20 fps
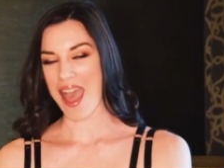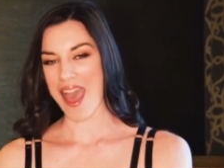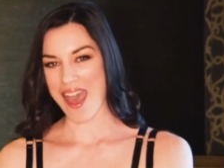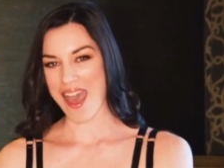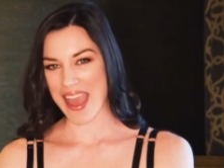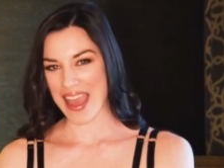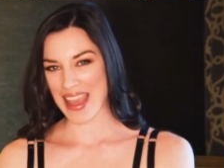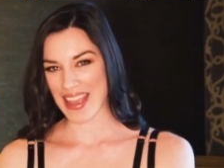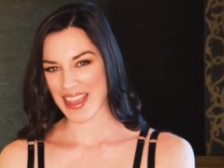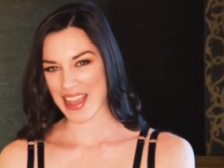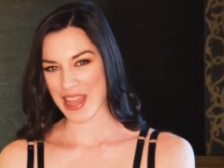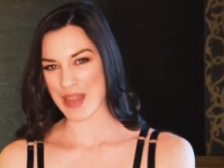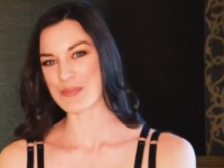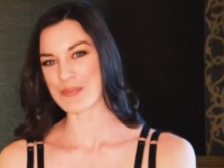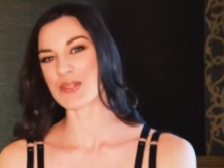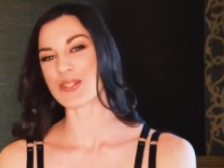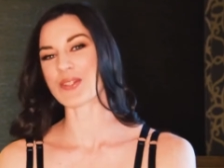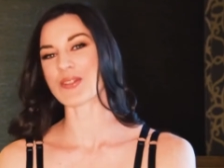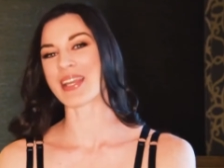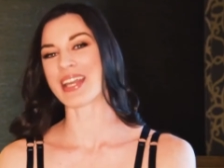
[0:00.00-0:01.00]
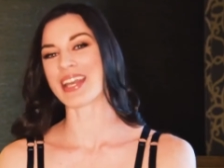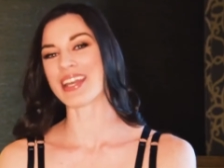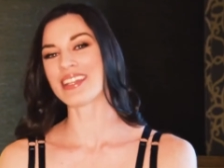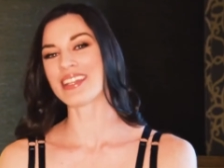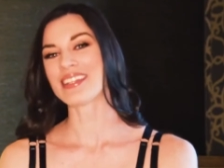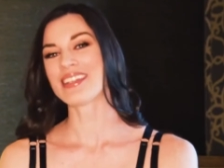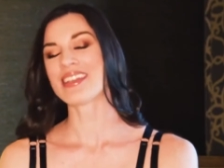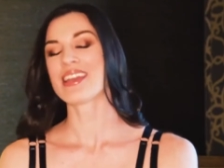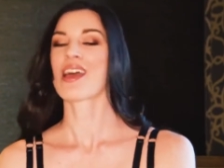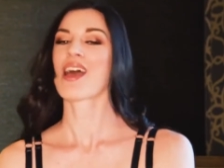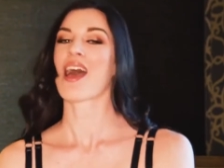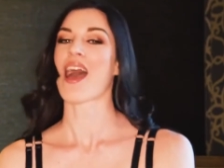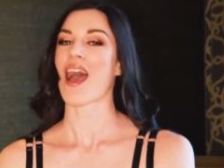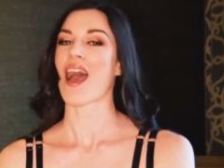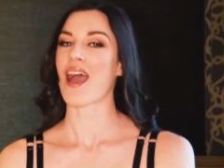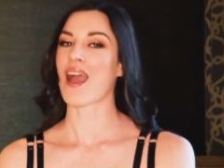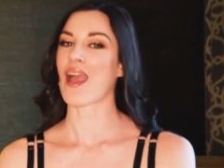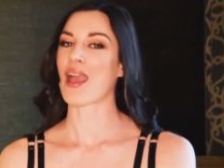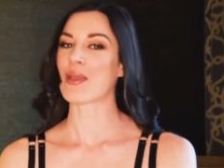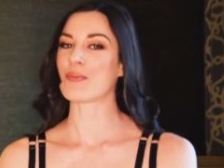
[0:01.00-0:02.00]
Hi, I'm Stoya.
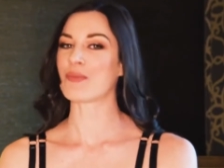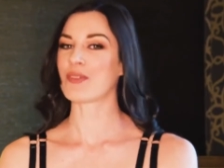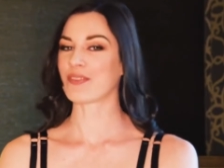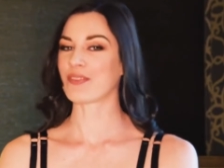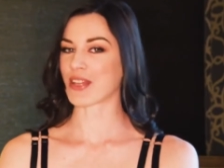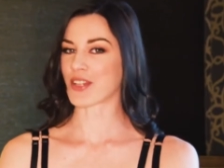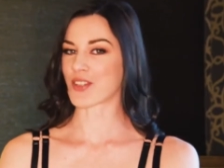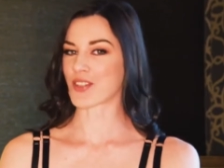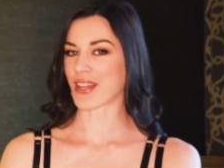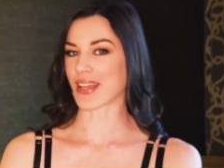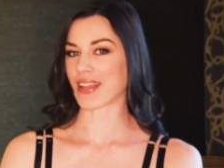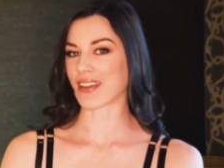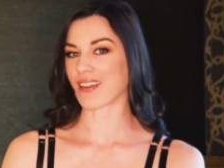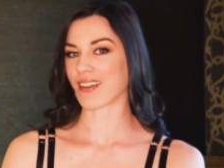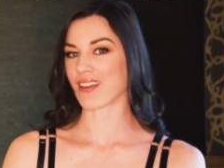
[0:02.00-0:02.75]
I'm a fleshlight